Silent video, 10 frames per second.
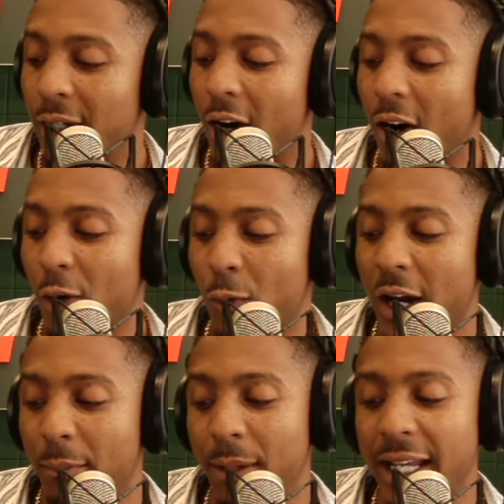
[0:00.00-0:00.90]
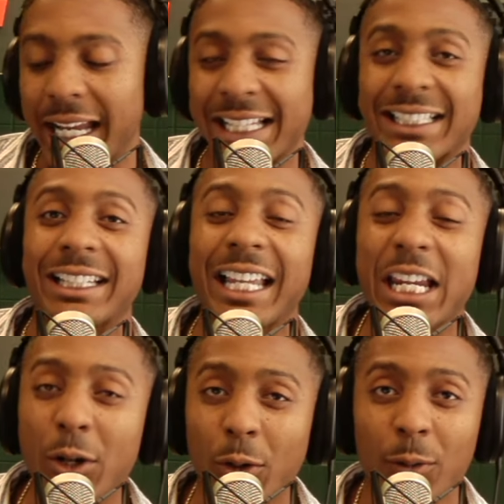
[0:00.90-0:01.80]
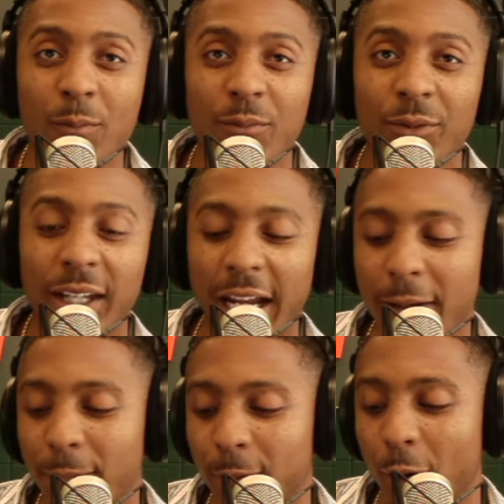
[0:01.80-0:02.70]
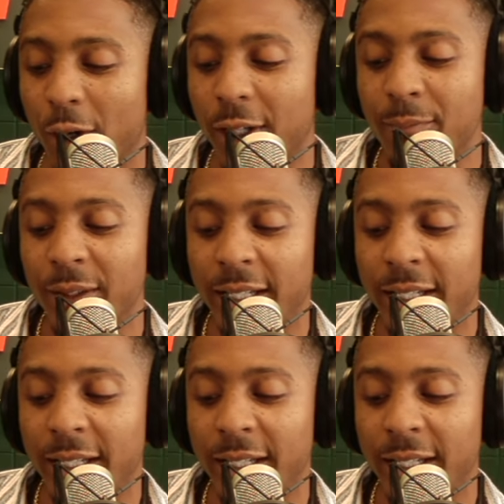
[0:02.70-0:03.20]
Hard Rock Bet is legal in Florida.